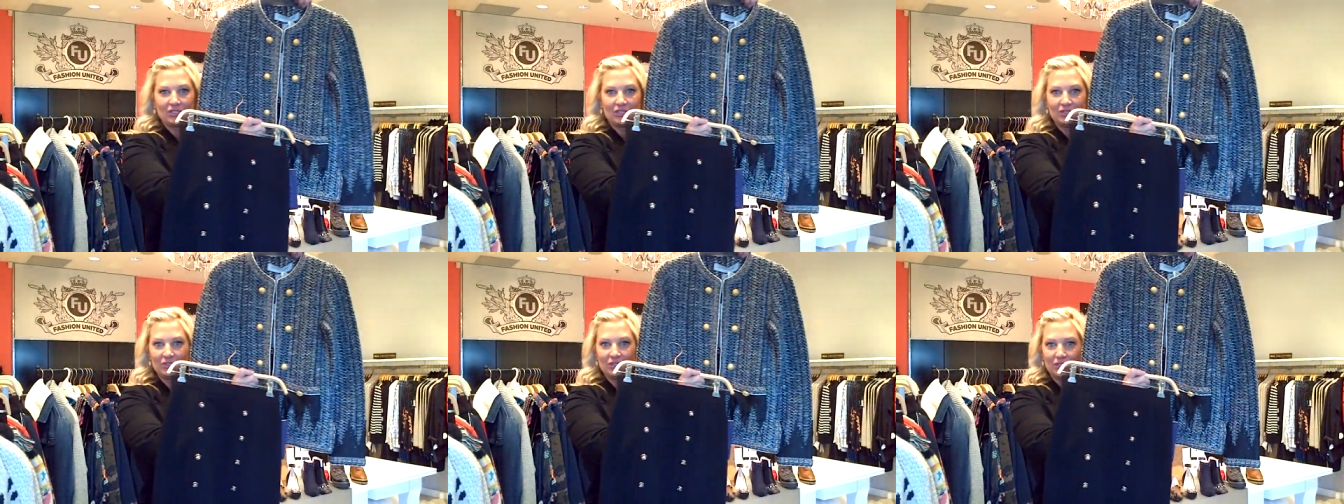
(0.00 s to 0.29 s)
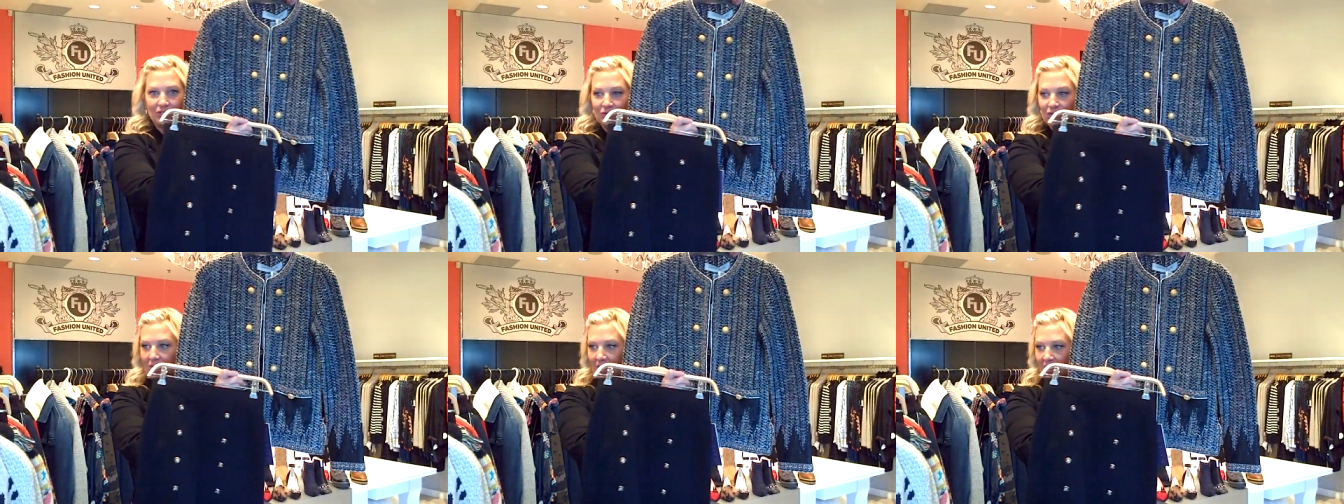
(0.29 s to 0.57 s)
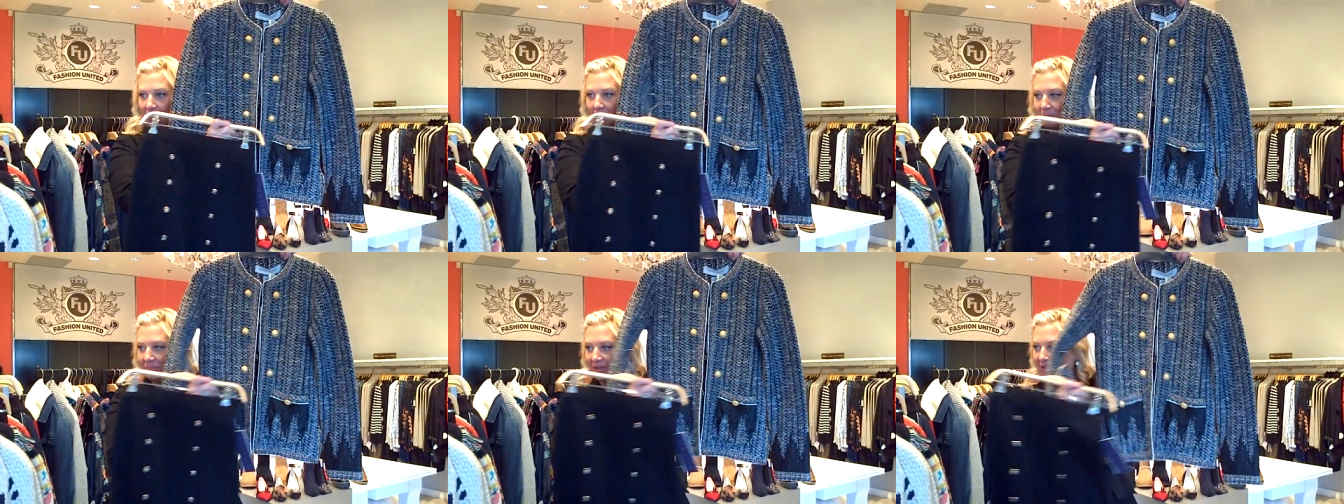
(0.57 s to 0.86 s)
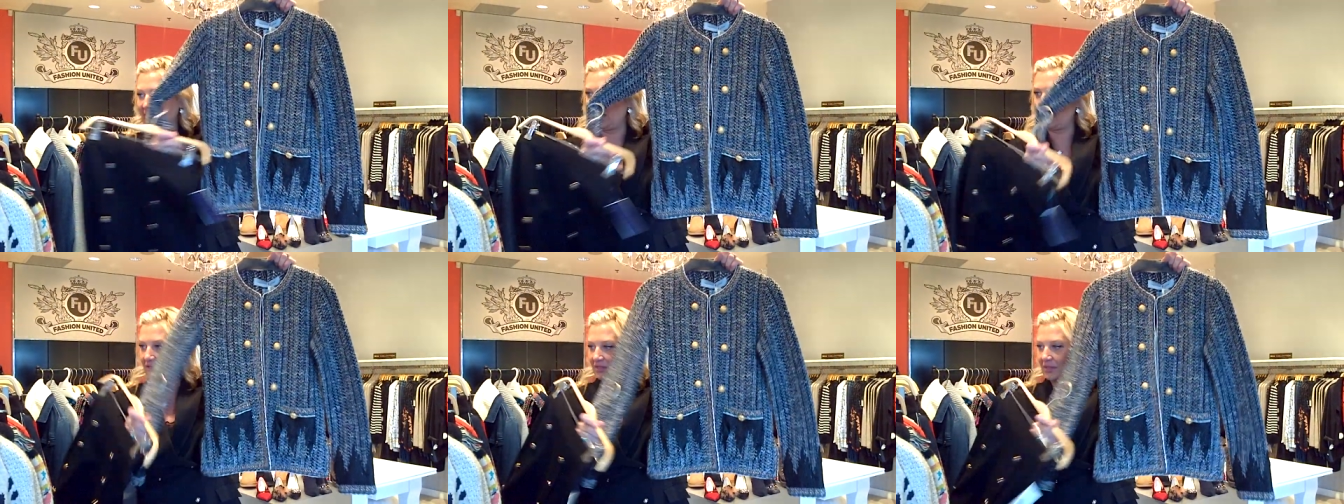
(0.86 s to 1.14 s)
to do a
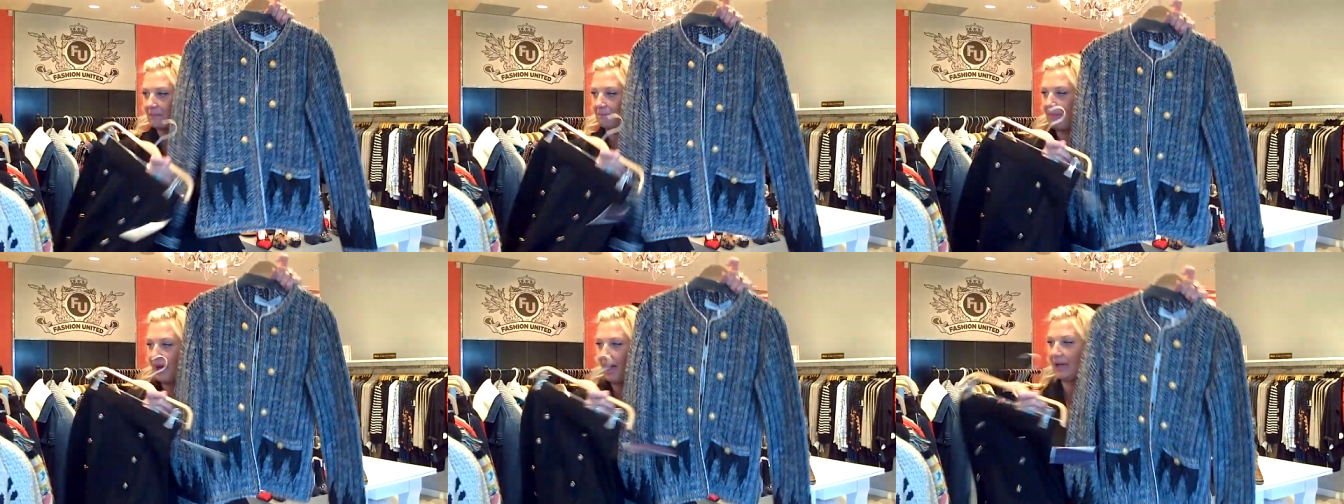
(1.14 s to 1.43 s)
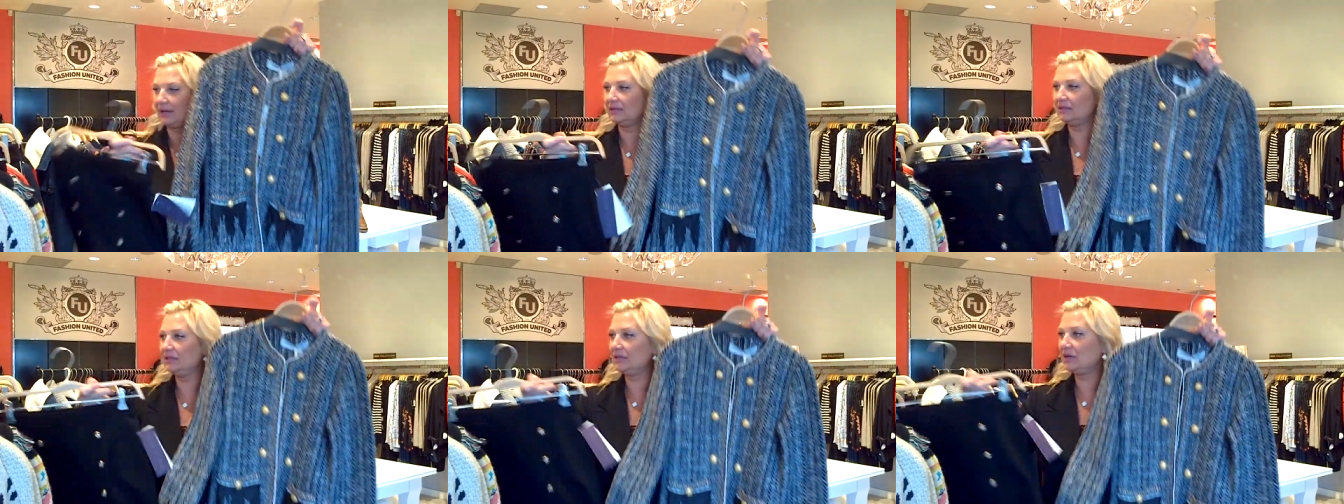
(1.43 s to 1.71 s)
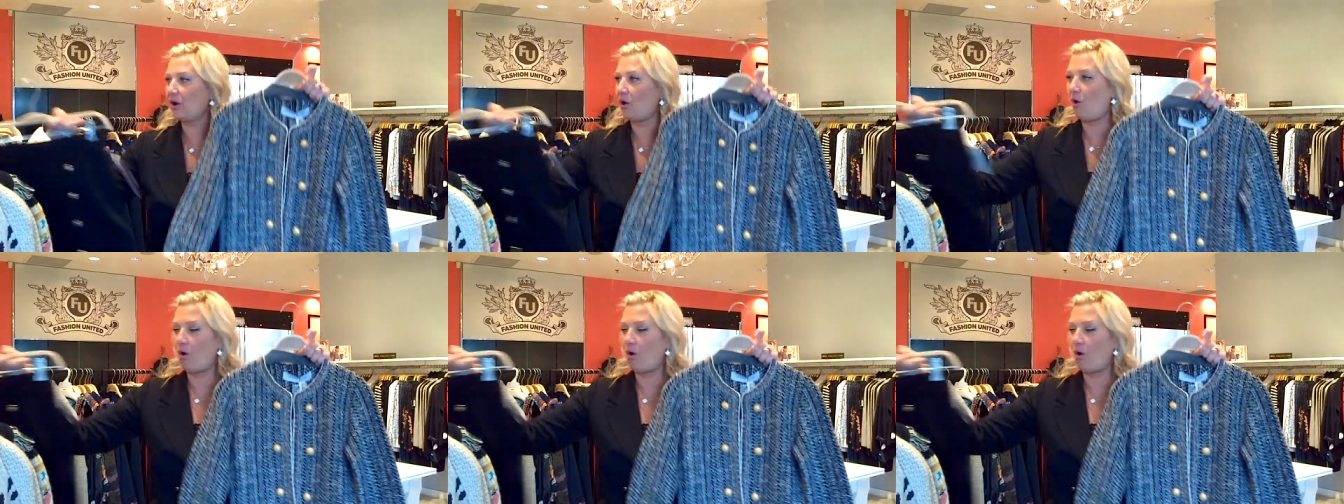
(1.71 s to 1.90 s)
play on the button.